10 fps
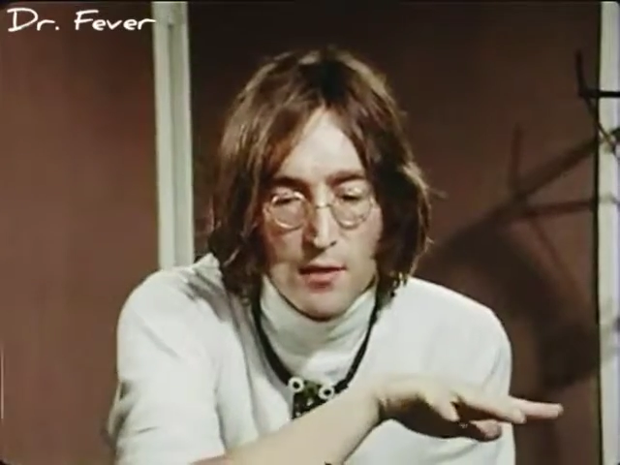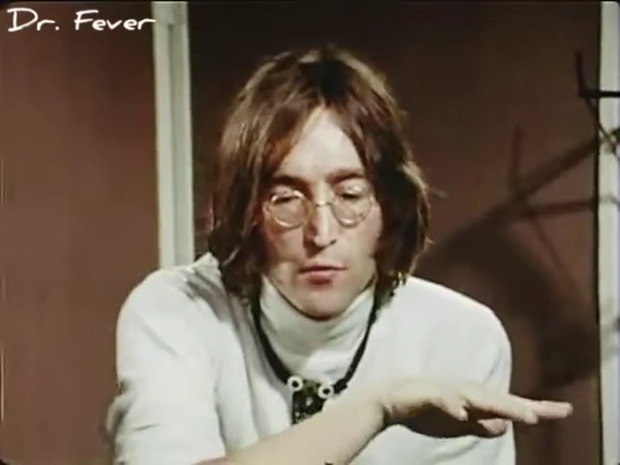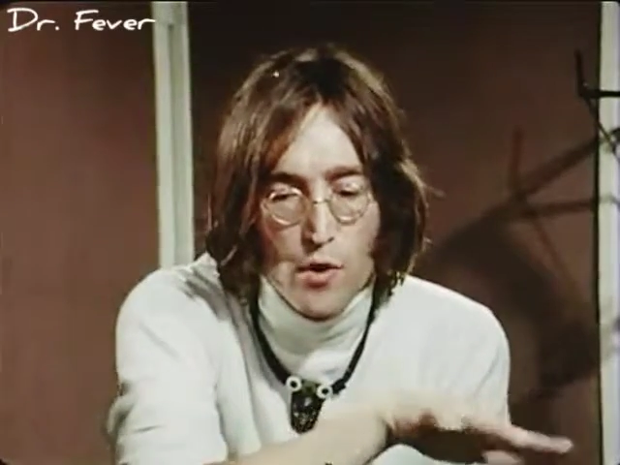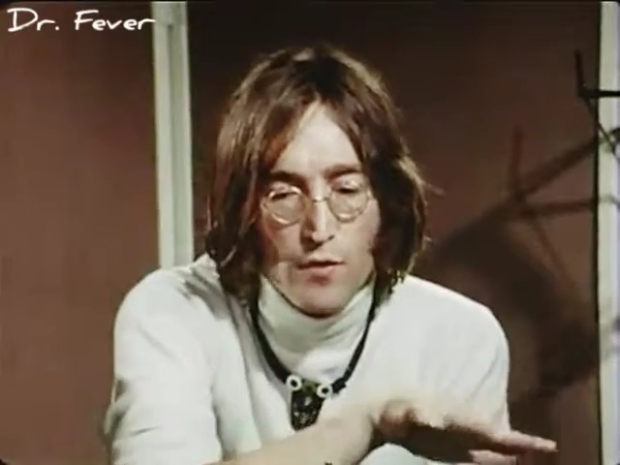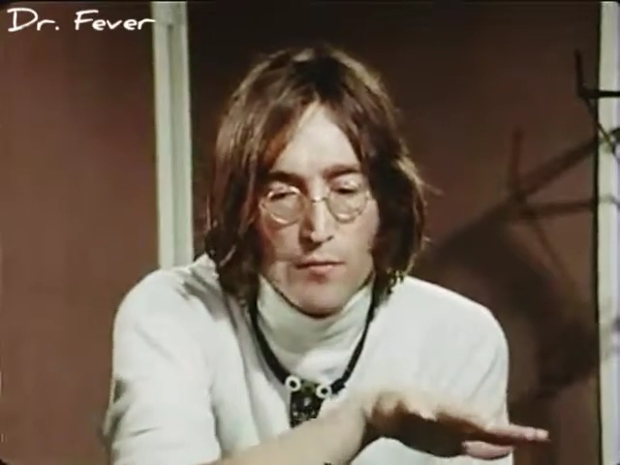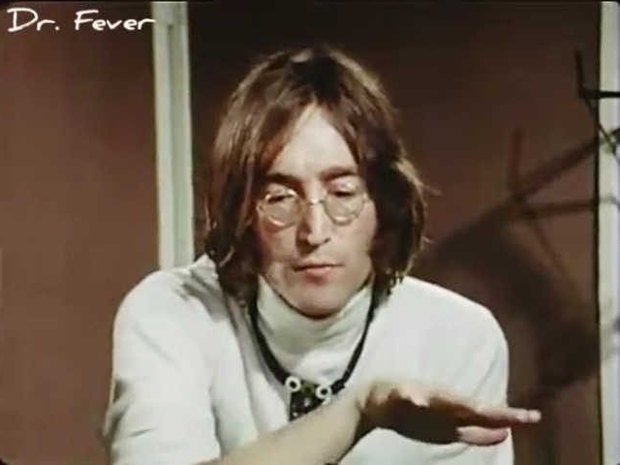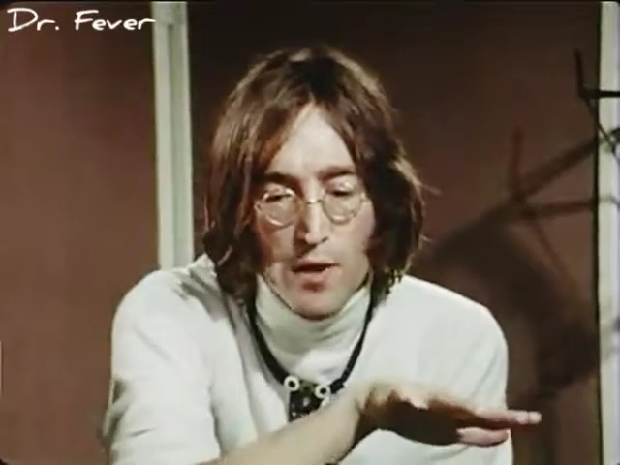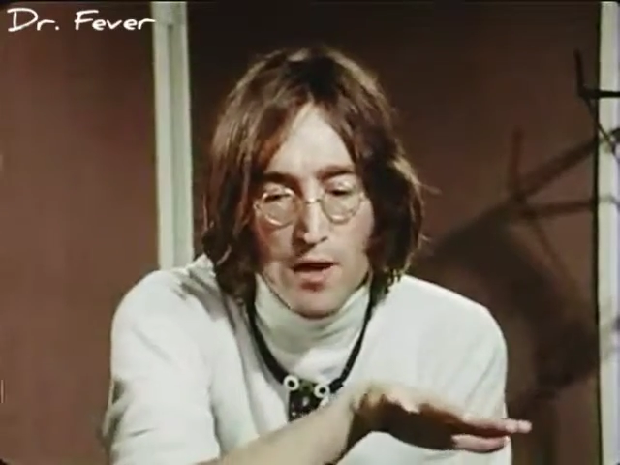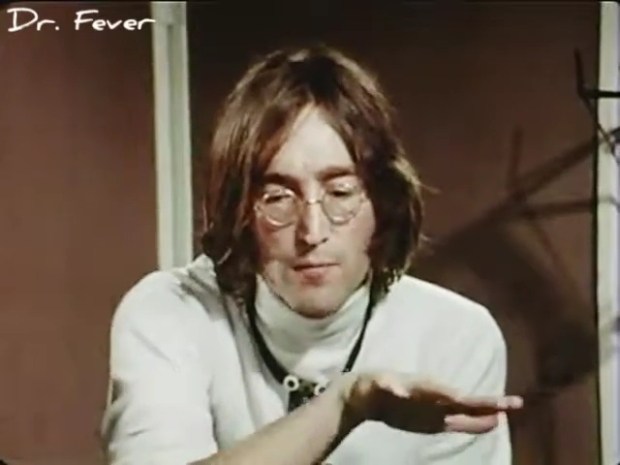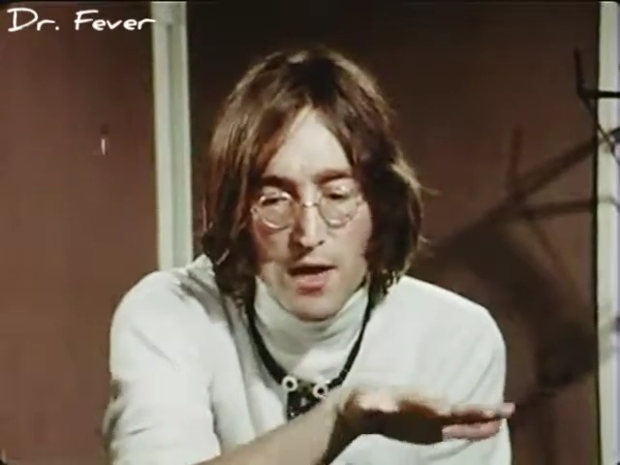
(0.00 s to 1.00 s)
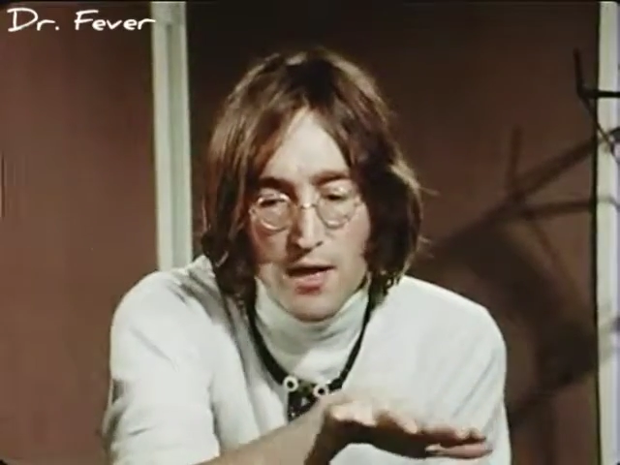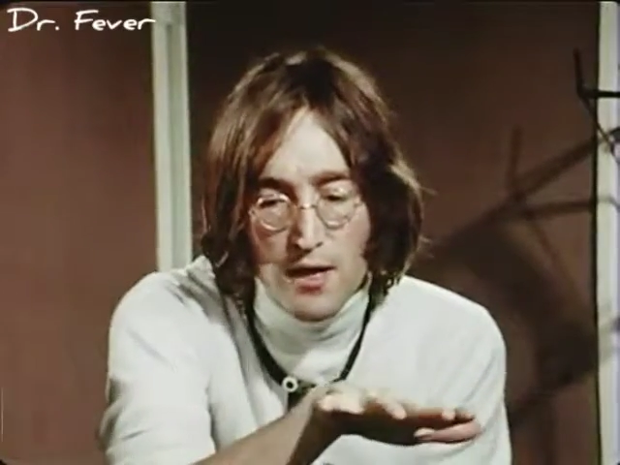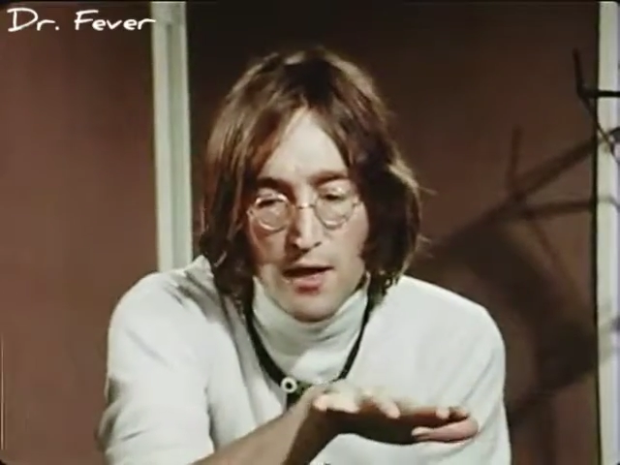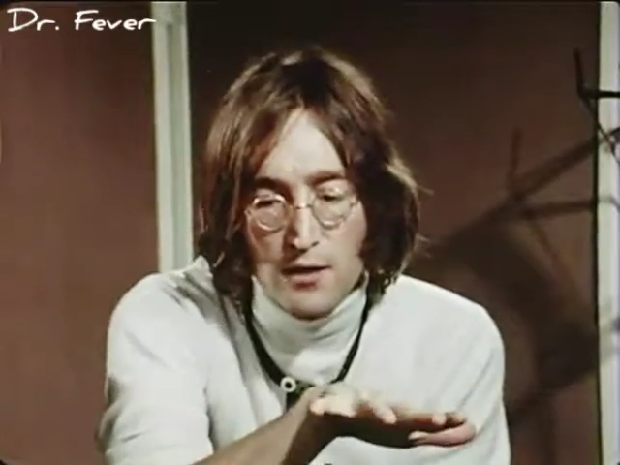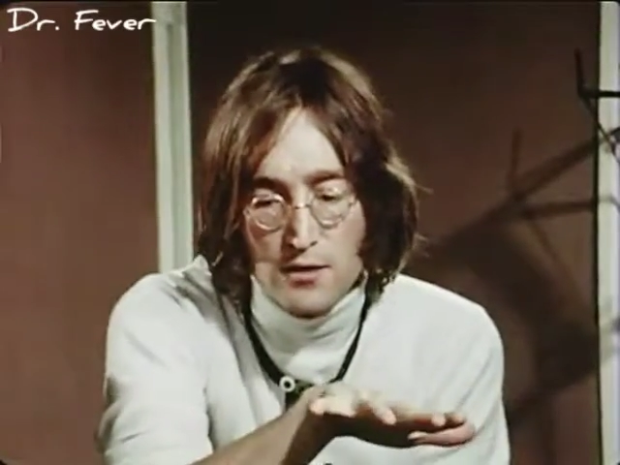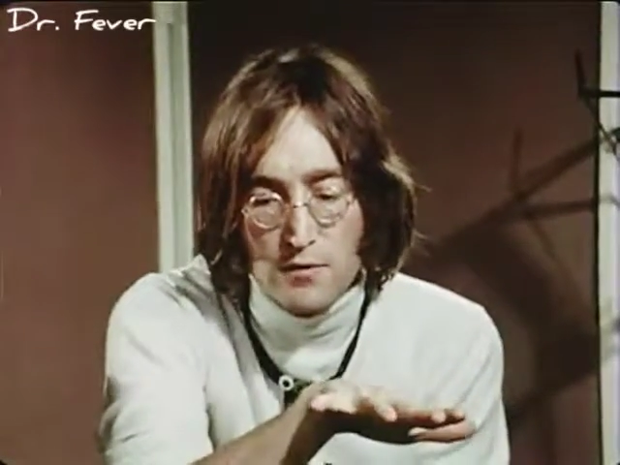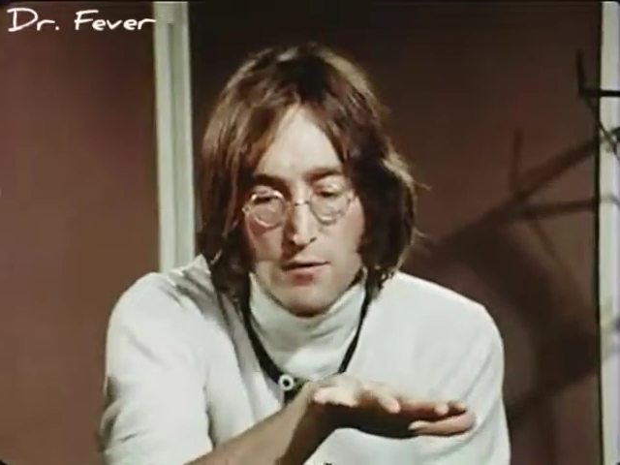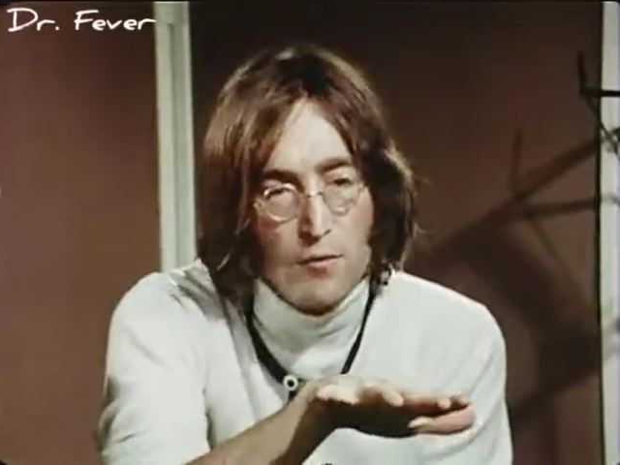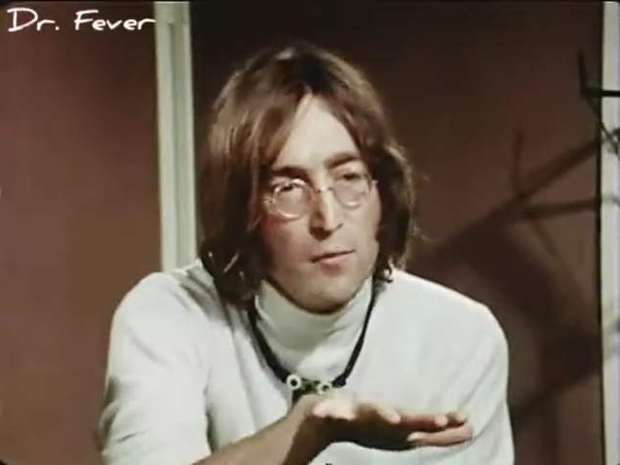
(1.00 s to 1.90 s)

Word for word: run by maniacs for